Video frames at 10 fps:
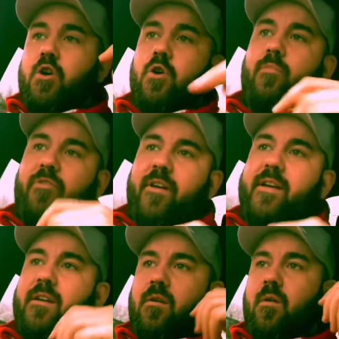club
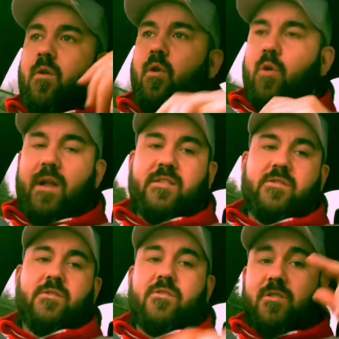fitting or
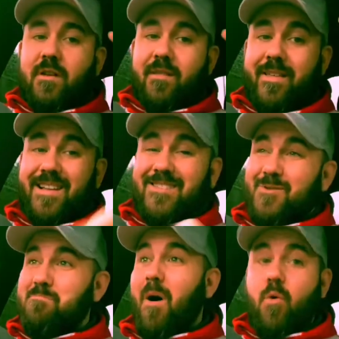lessons, the
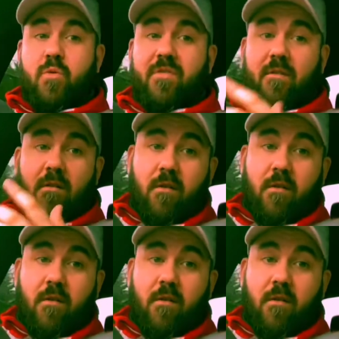answer's both,